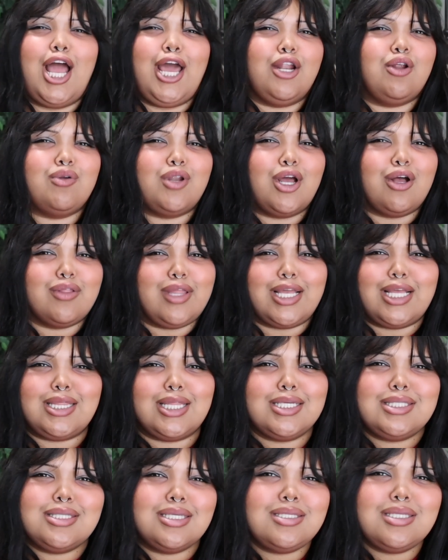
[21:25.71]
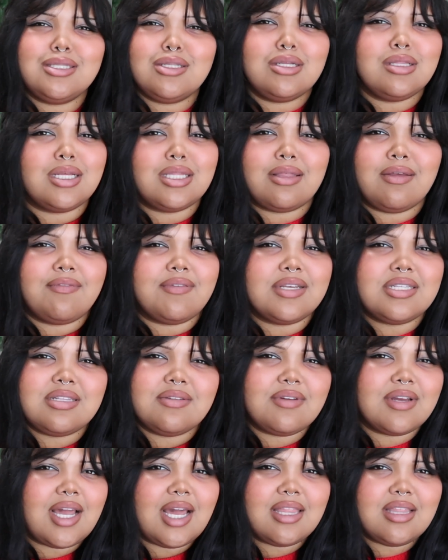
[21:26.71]
I don't know, like this doesn't look like the face of
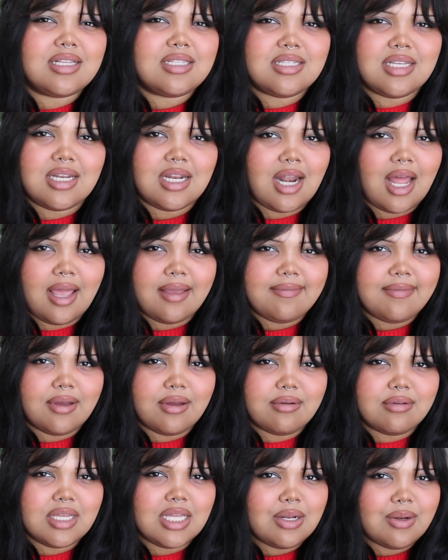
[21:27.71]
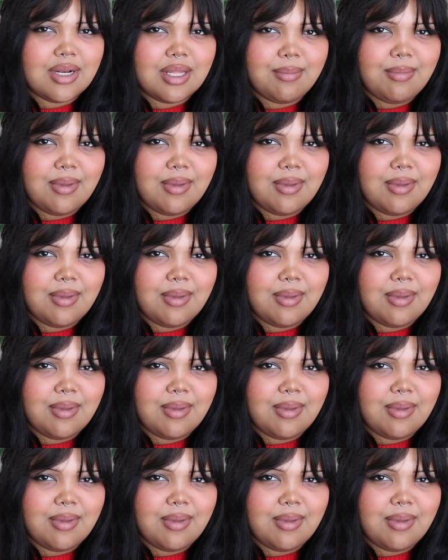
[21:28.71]
a guy that's seen an iPhone, you know what I